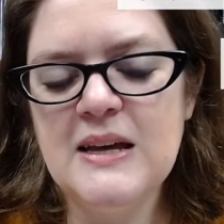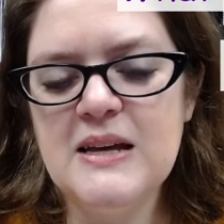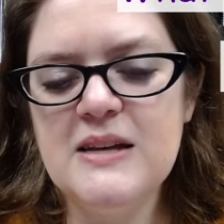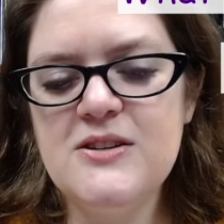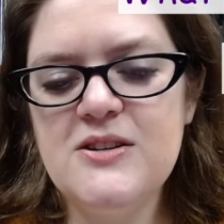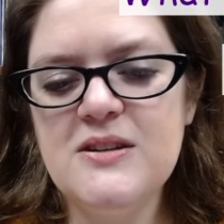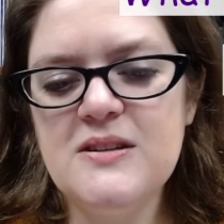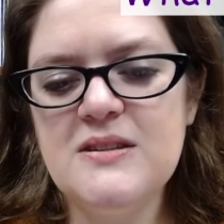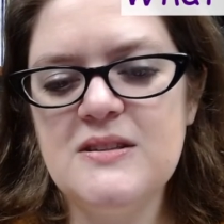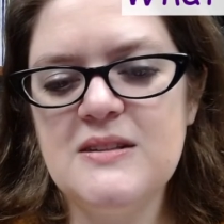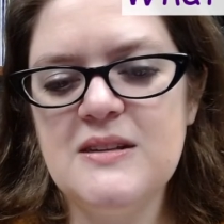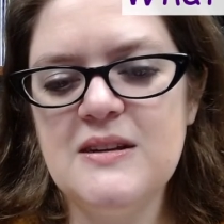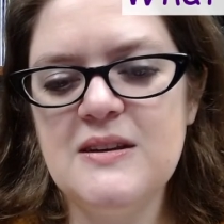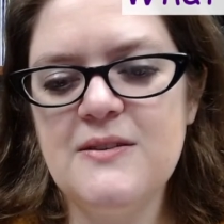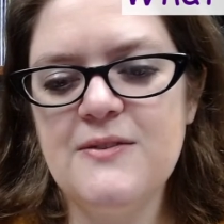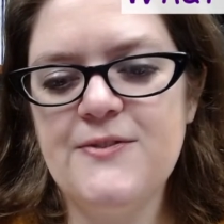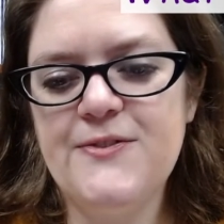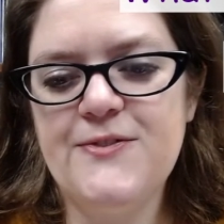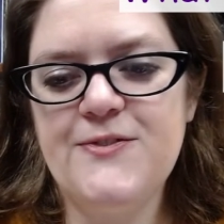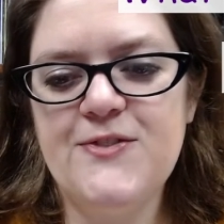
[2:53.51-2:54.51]
It just
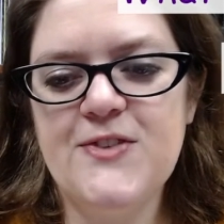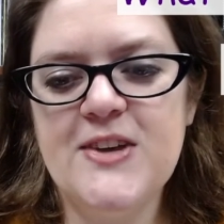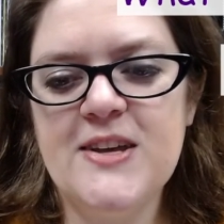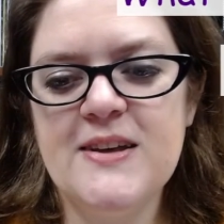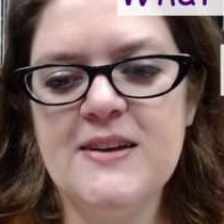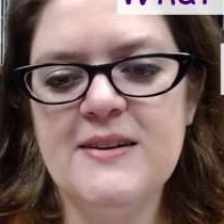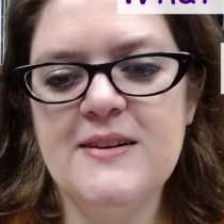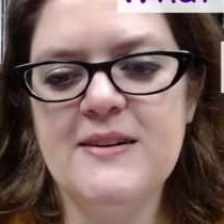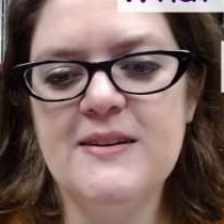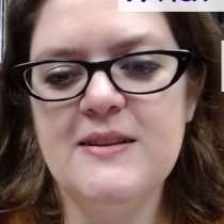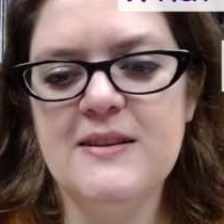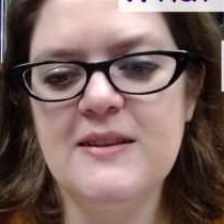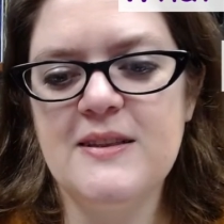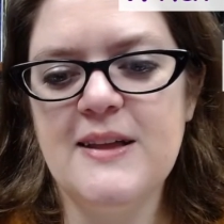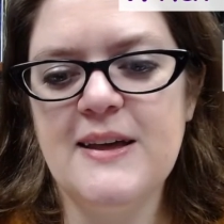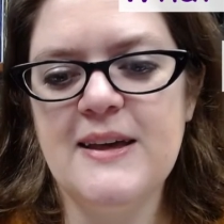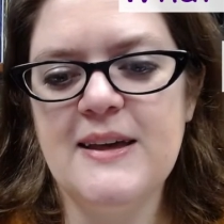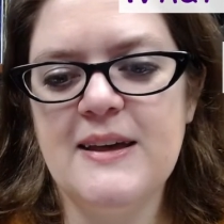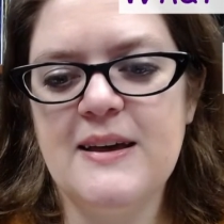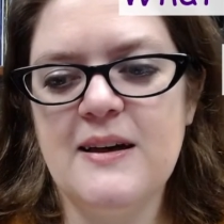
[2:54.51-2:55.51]
didn't feel
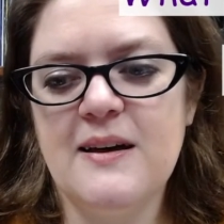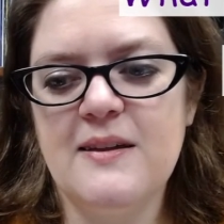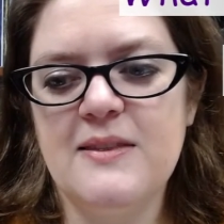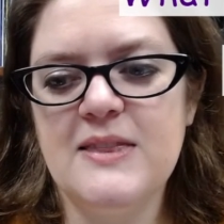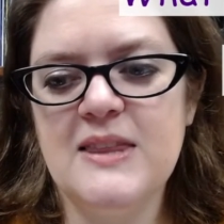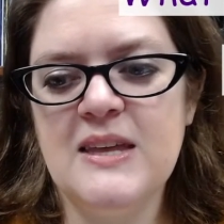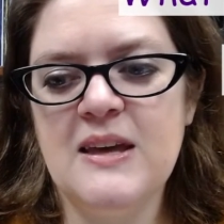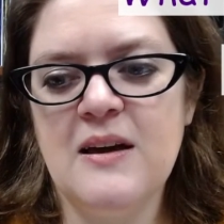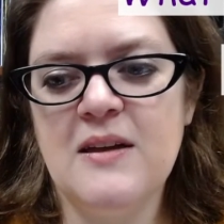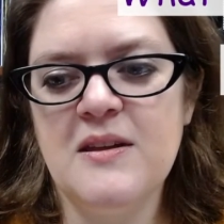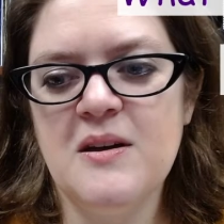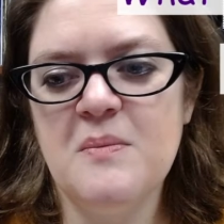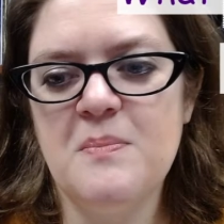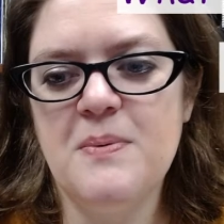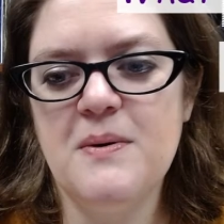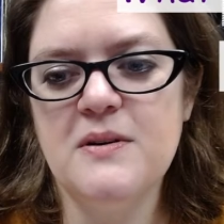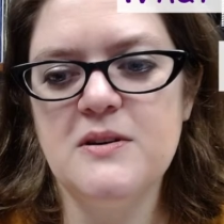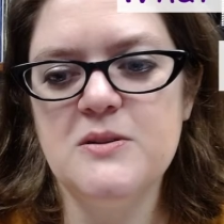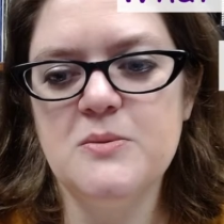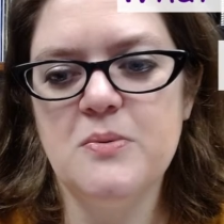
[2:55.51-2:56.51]
like the other
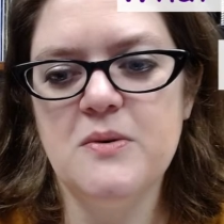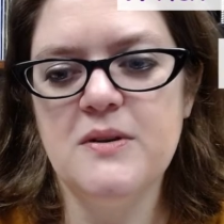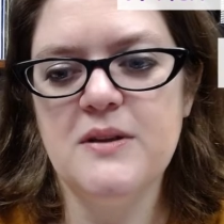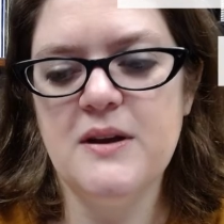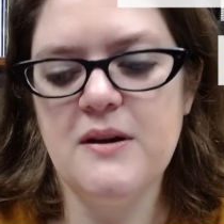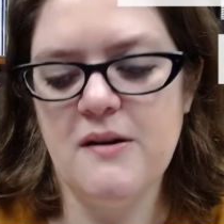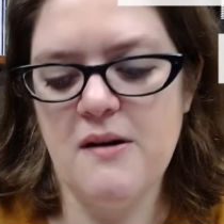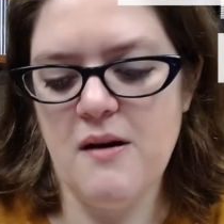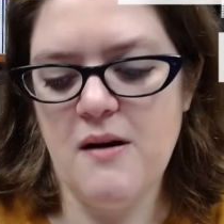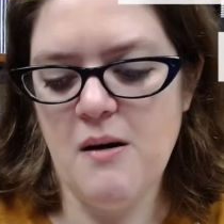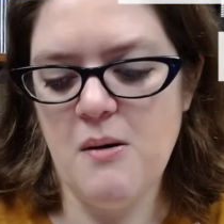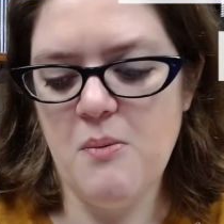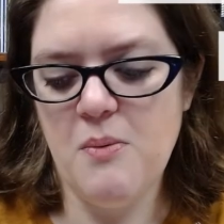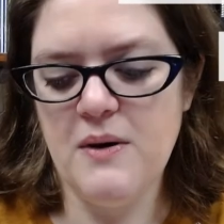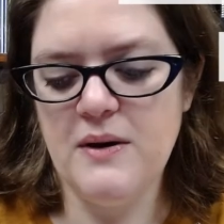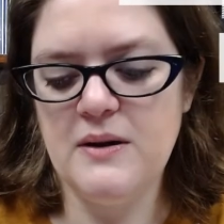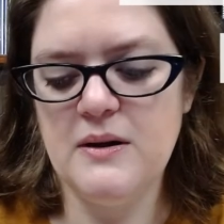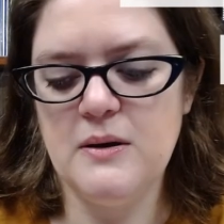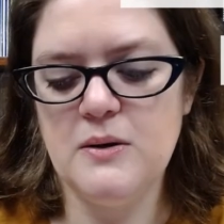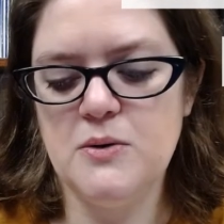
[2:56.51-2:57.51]
books where they're all
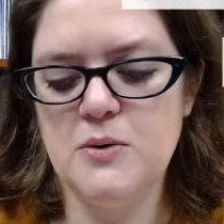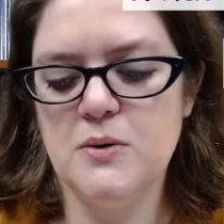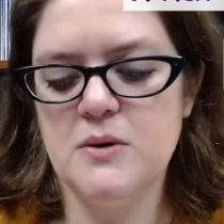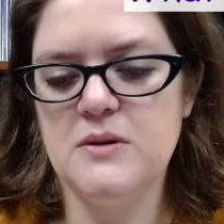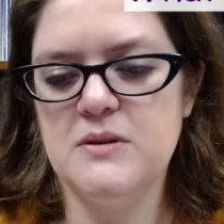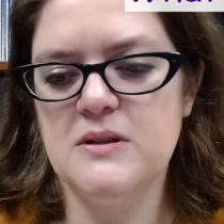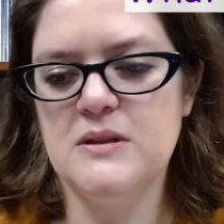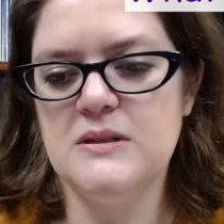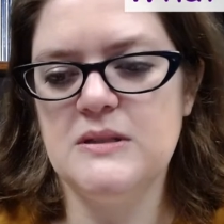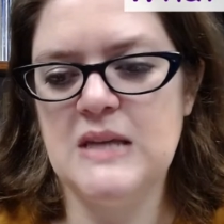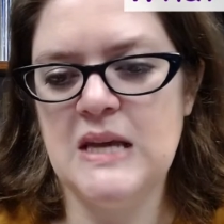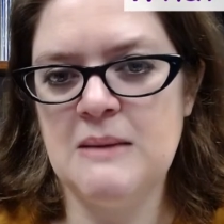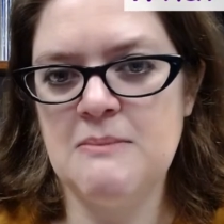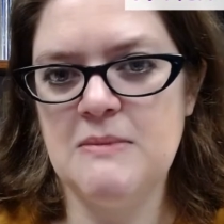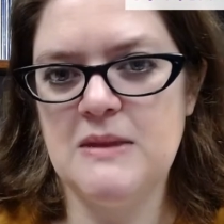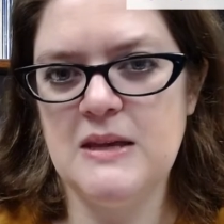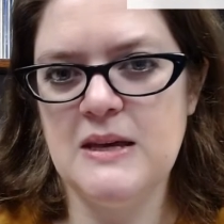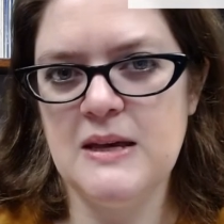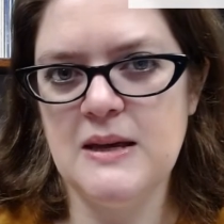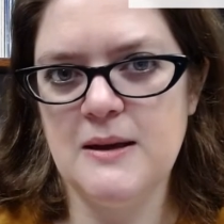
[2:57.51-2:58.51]
working towards the
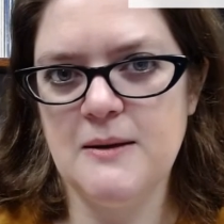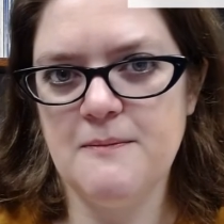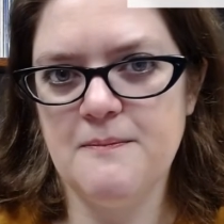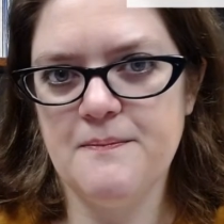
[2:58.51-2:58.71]
same thing.